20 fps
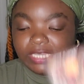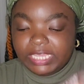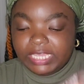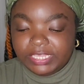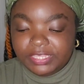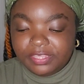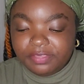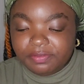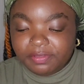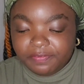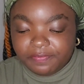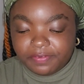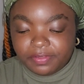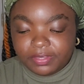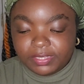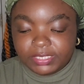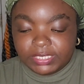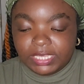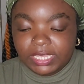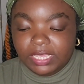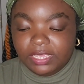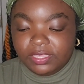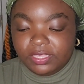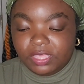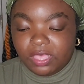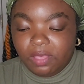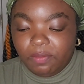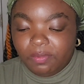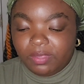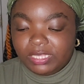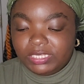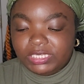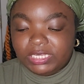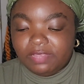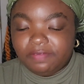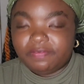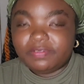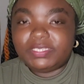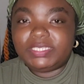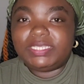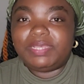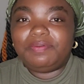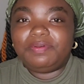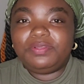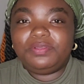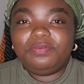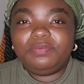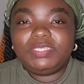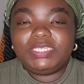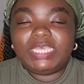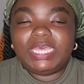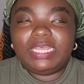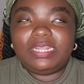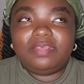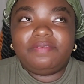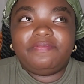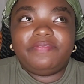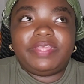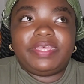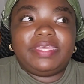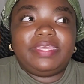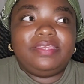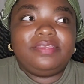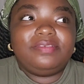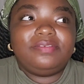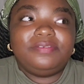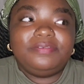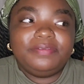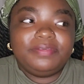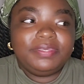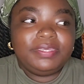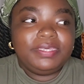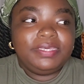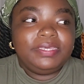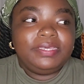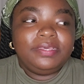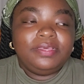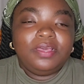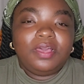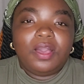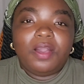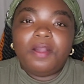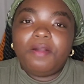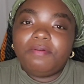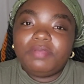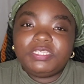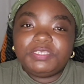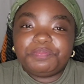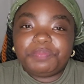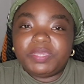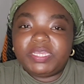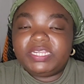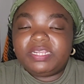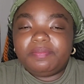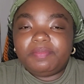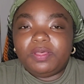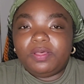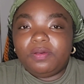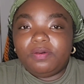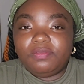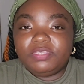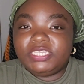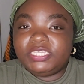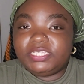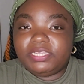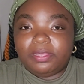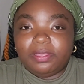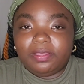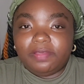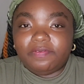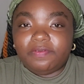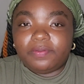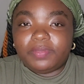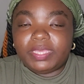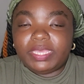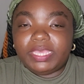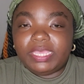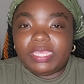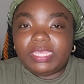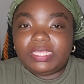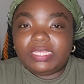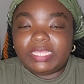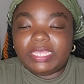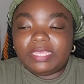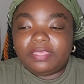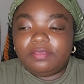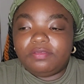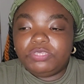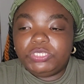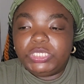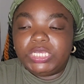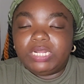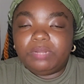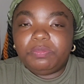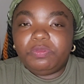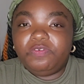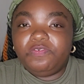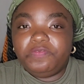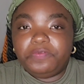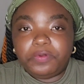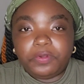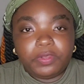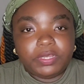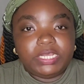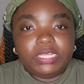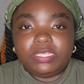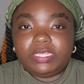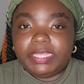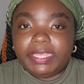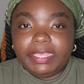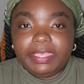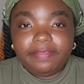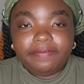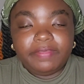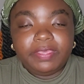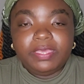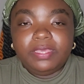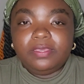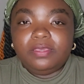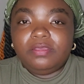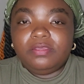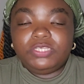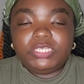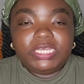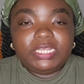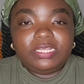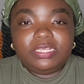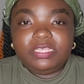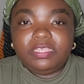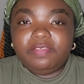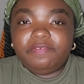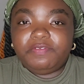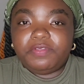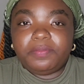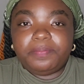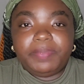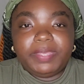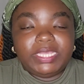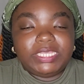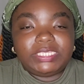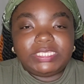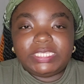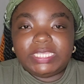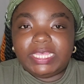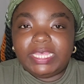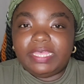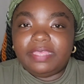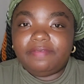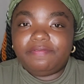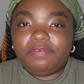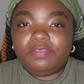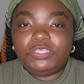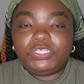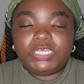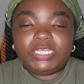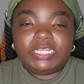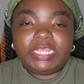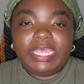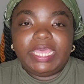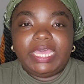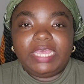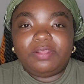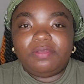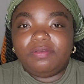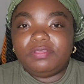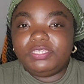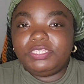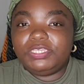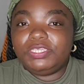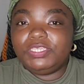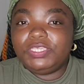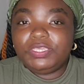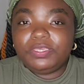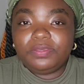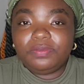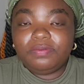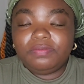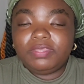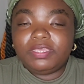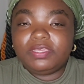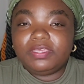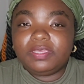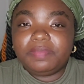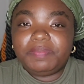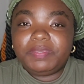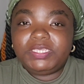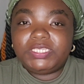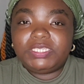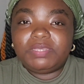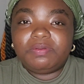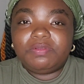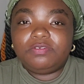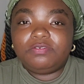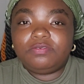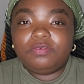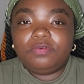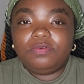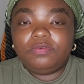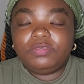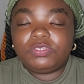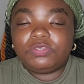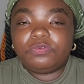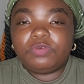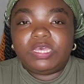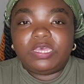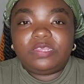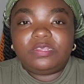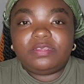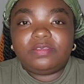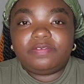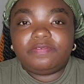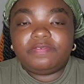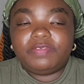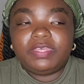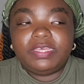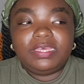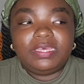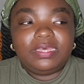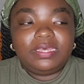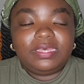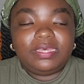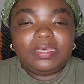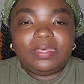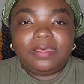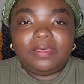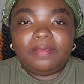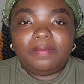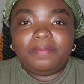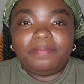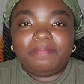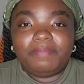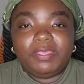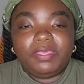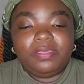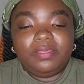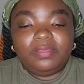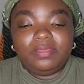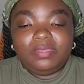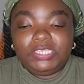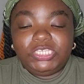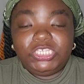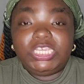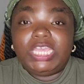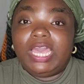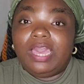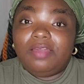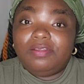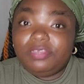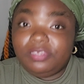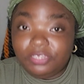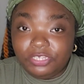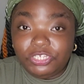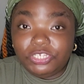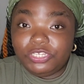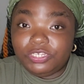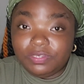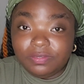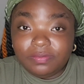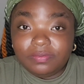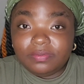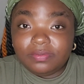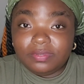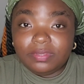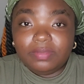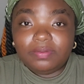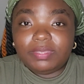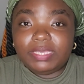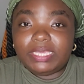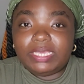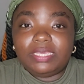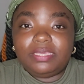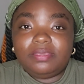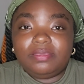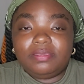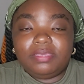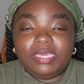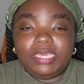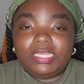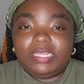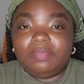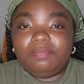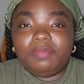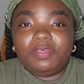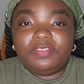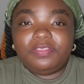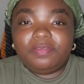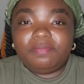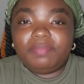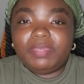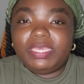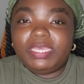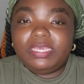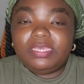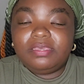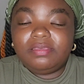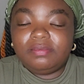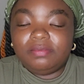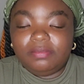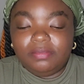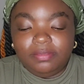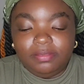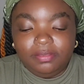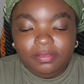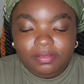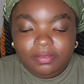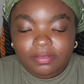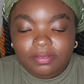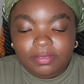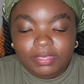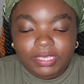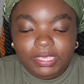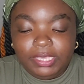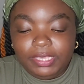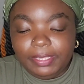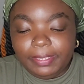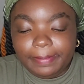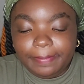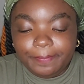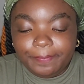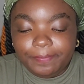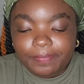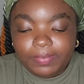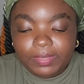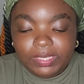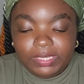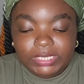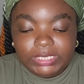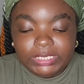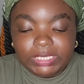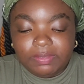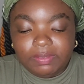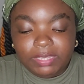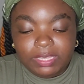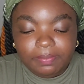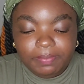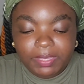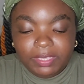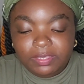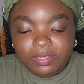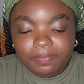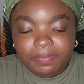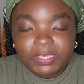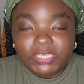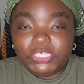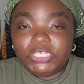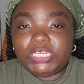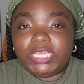and the reverse. Y'all watch out for someone who's kind of like always bringing up old stuff, okay? Like you're trying to move forward in life, you're trying to live your best life, you're trying to add on to you. There could be someone who's kind of um, childish, okay, in the month of May, okay? Someone can be a little bit